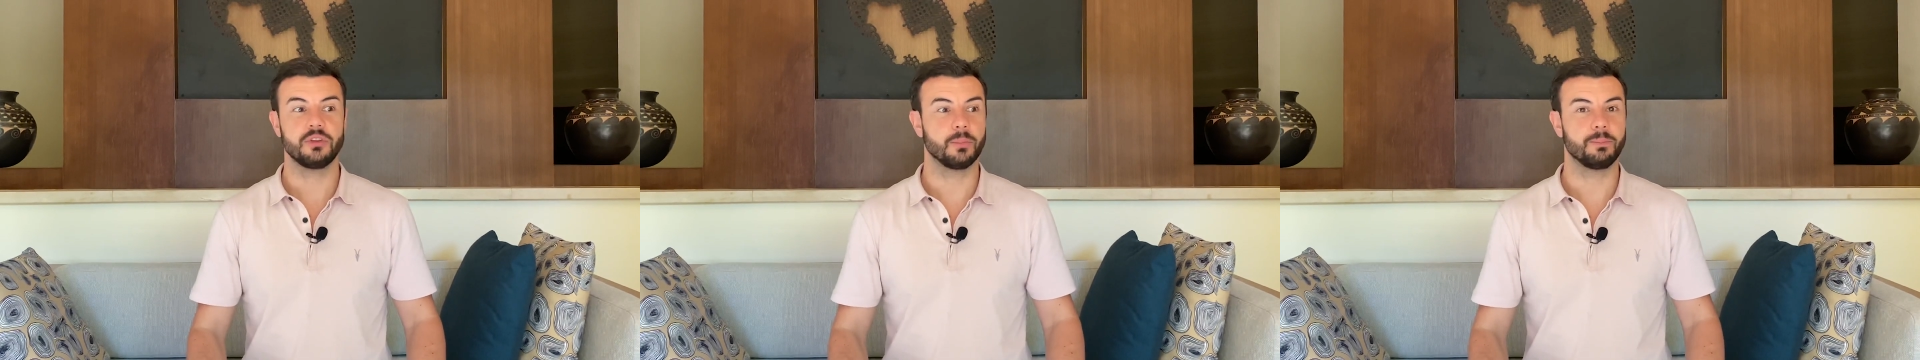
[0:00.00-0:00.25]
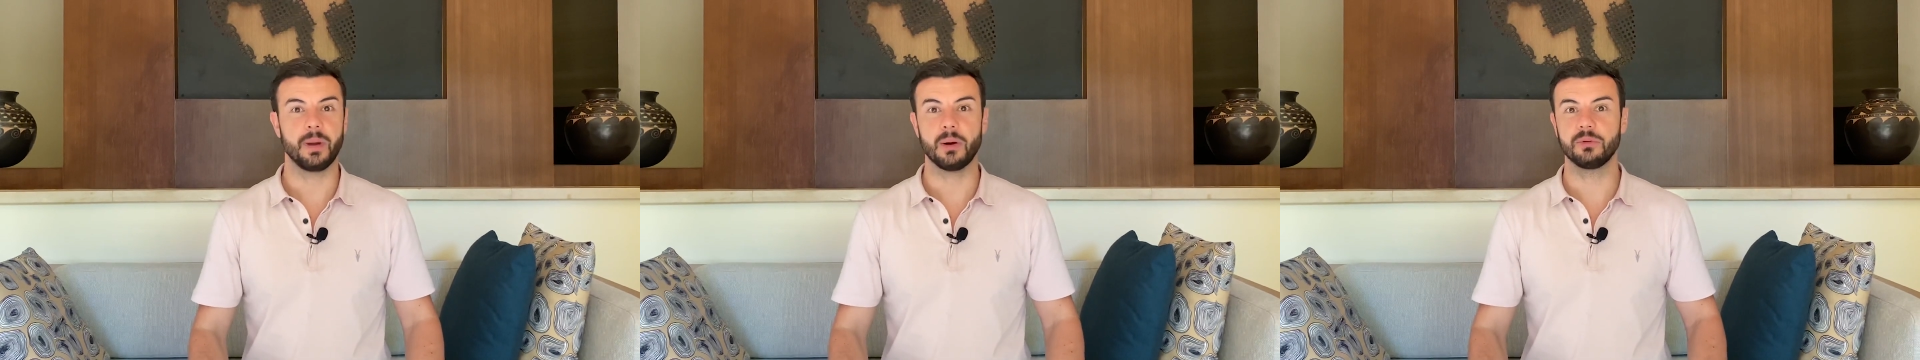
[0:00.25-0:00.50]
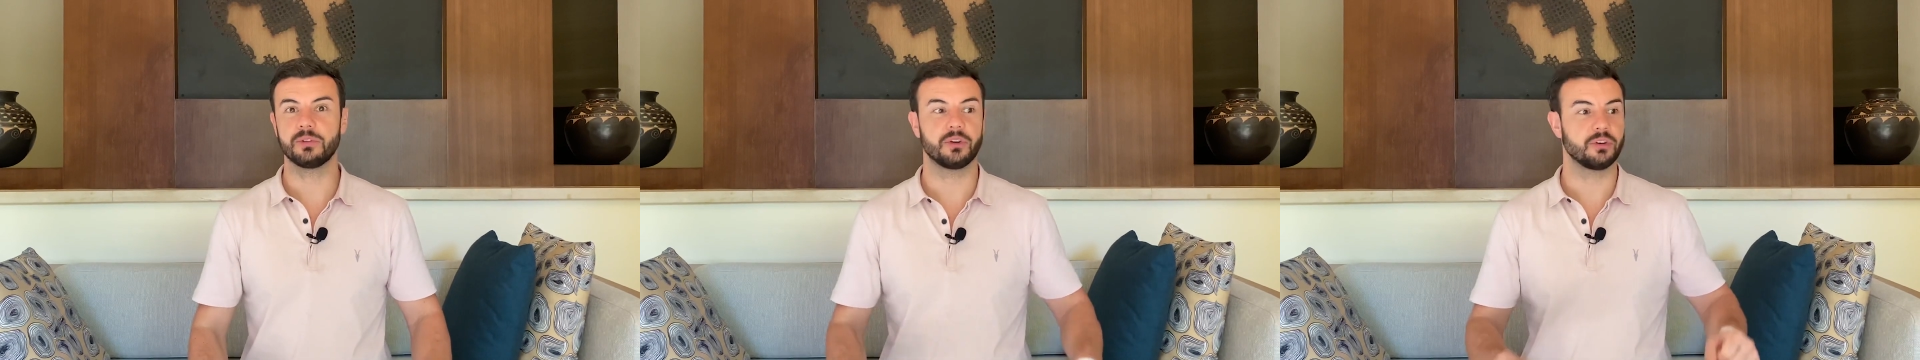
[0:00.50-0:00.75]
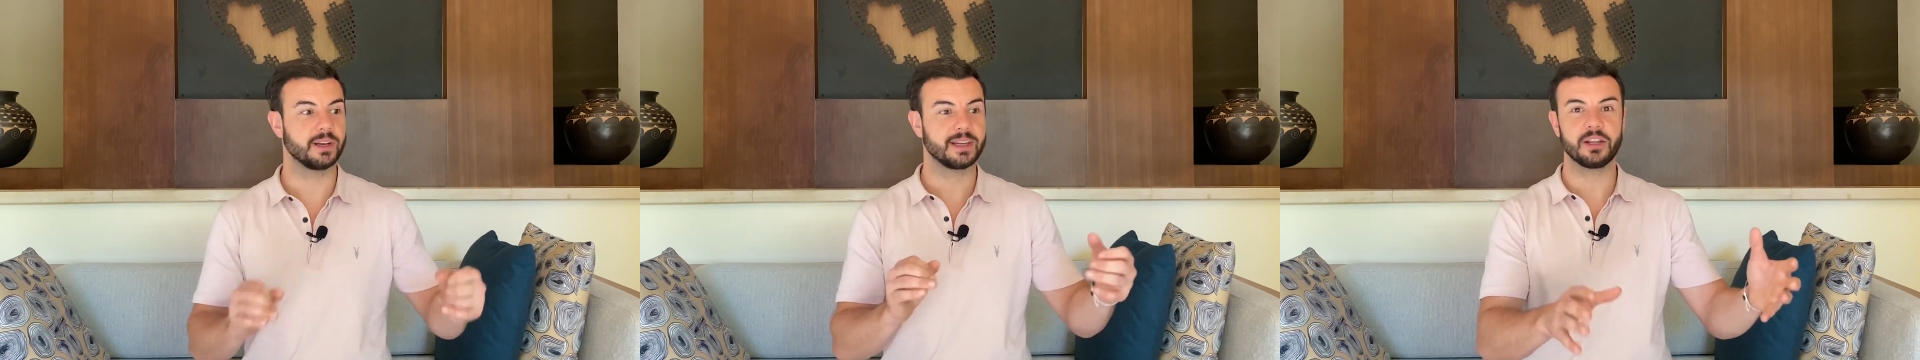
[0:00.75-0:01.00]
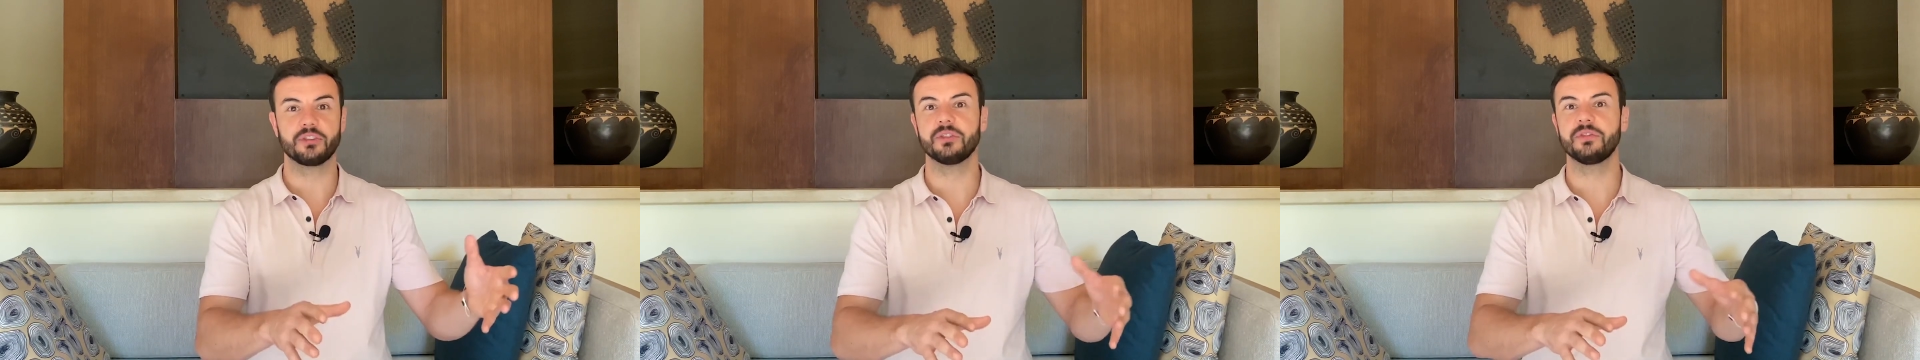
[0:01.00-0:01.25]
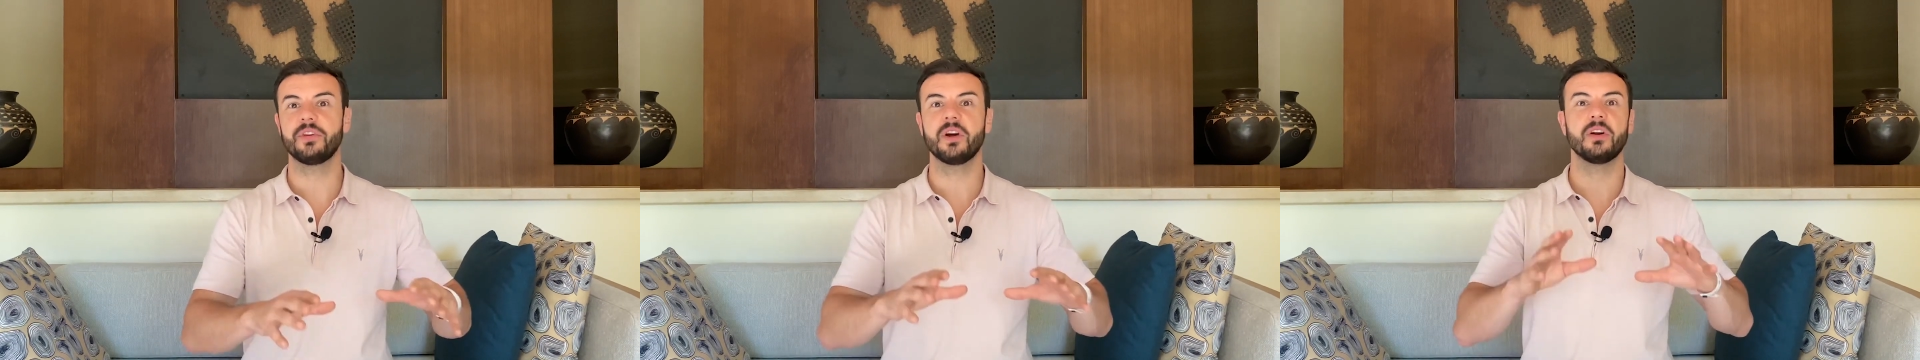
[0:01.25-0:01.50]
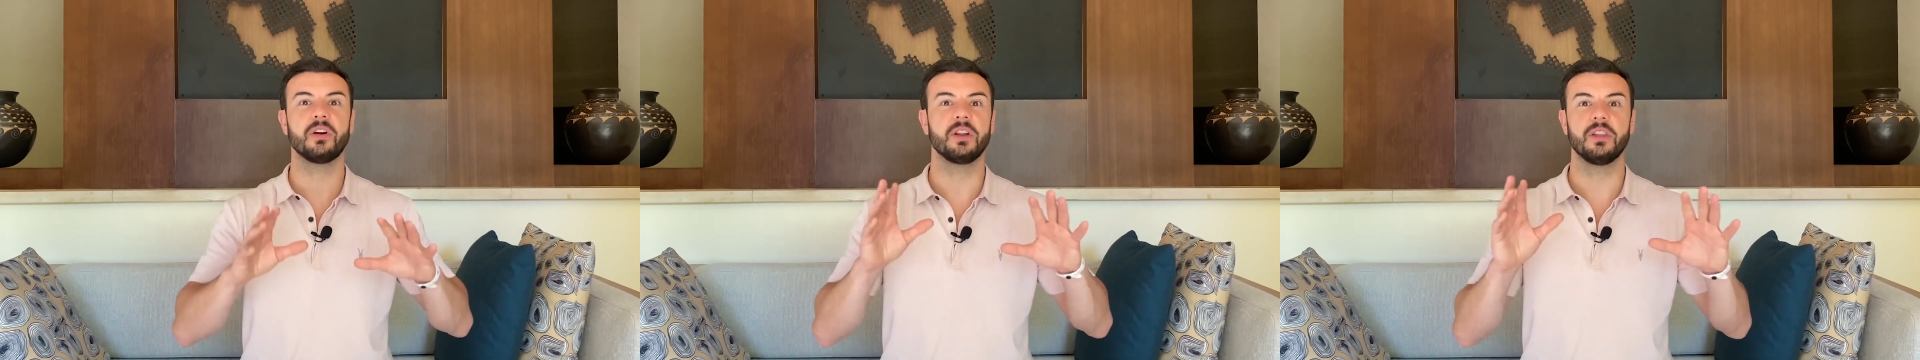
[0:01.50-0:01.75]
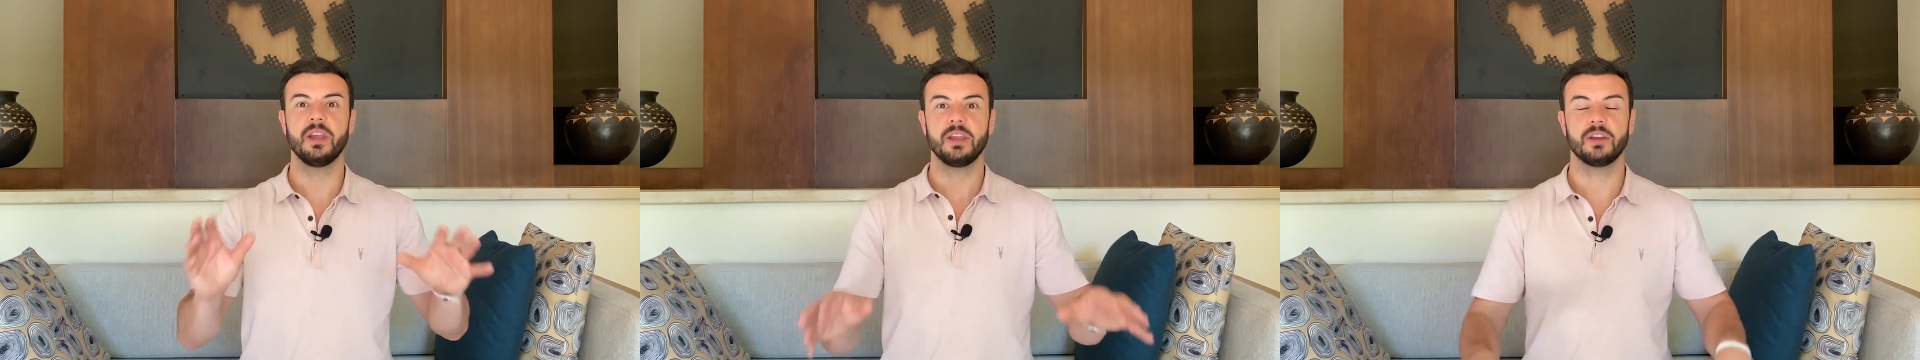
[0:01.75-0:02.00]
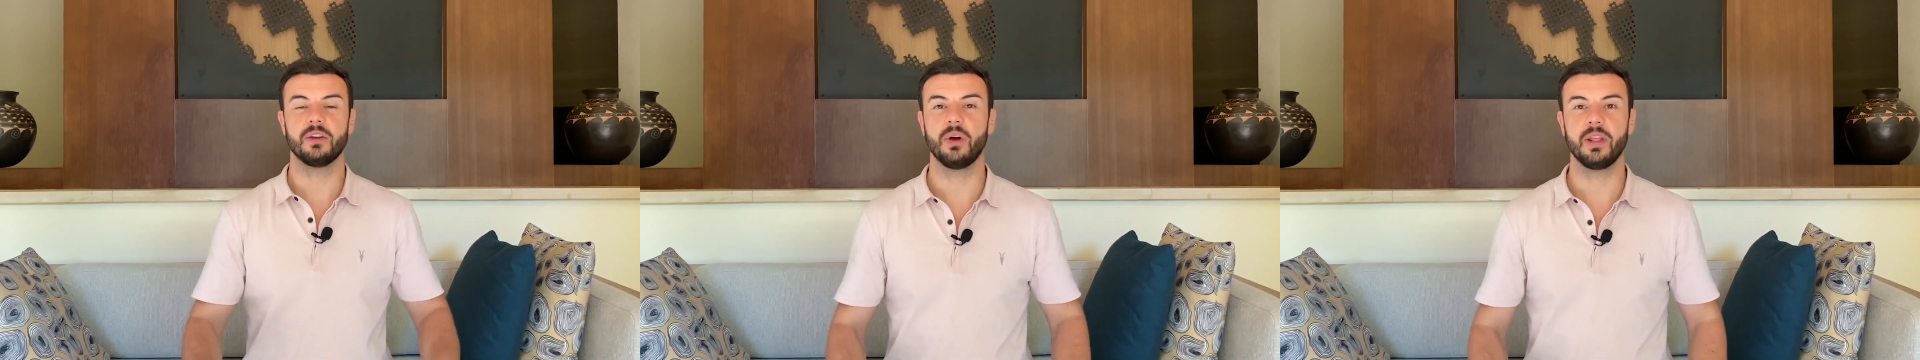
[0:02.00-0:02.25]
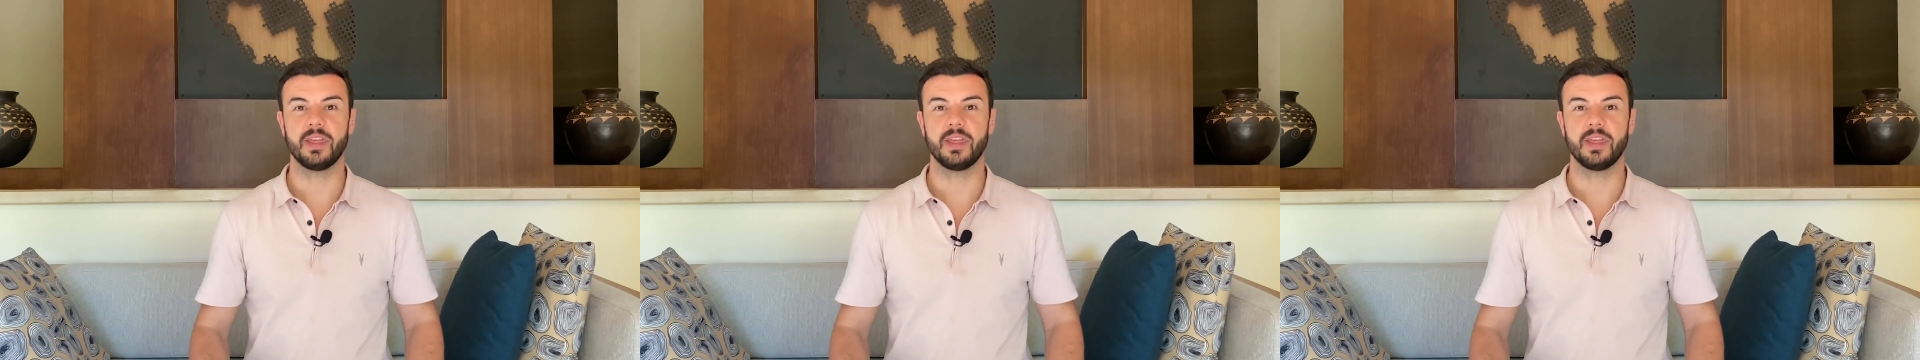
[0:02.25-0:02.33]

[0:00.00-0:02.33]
builder or your kitchen fitter, and you know,